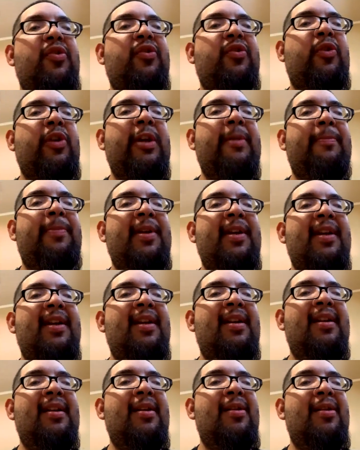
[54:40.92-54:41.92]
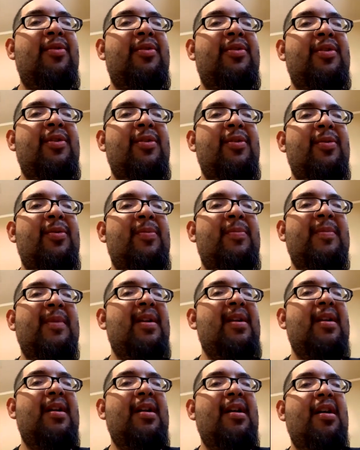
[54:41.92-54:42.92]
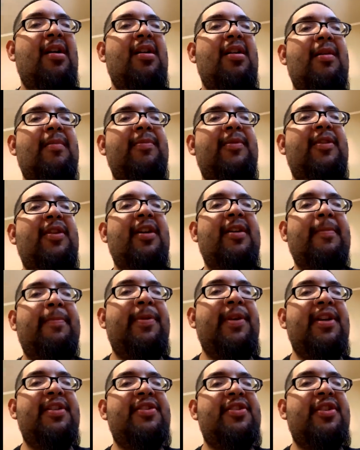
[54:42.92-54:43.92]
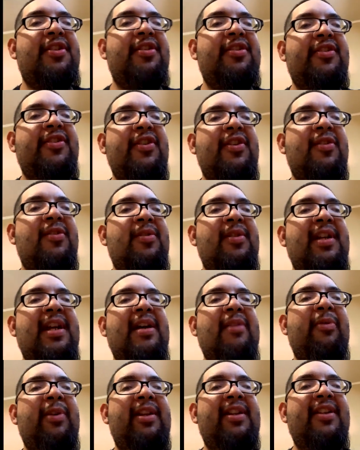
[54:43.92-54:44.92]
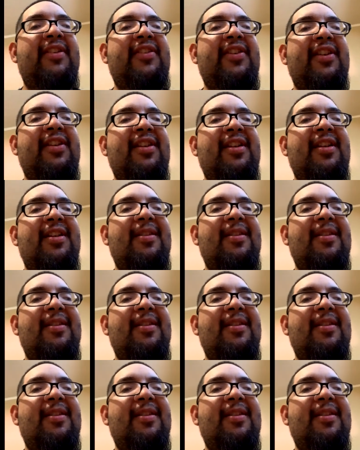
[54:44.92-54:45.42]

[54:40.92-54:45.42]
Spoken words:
creepy little dude took a picture, so yeah, we did see it.